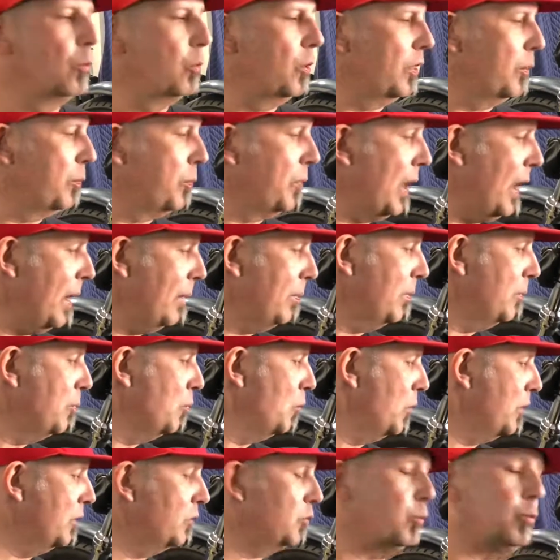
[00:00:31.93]
Well, the
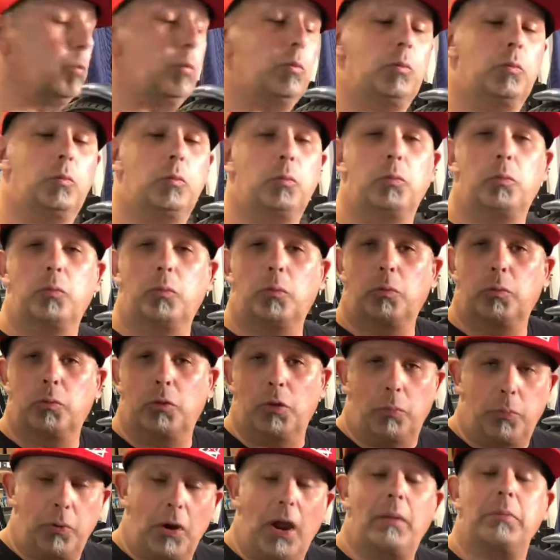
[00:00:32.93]
problem
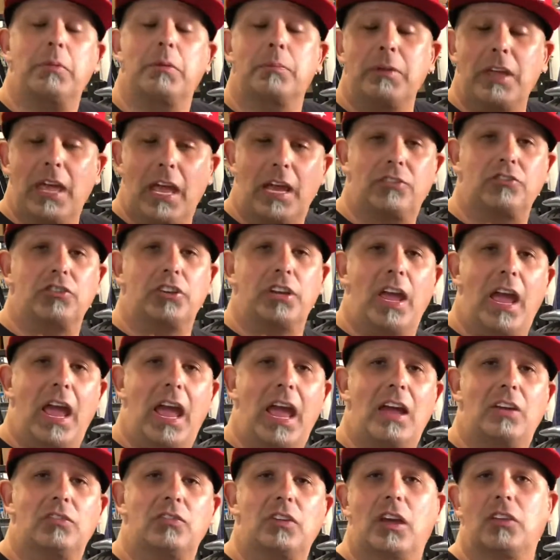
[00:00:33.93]
he actually
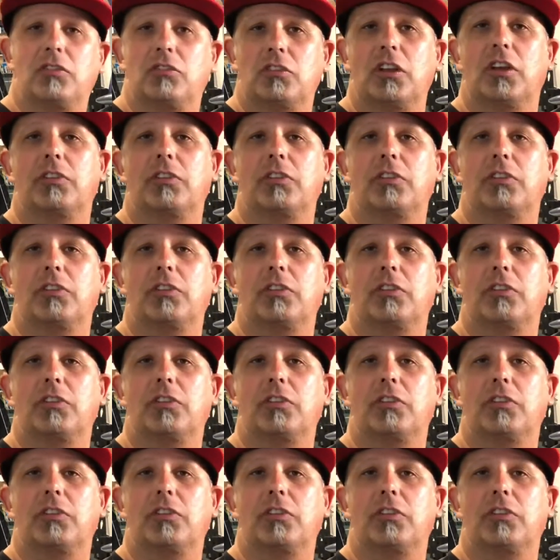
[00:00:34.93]
has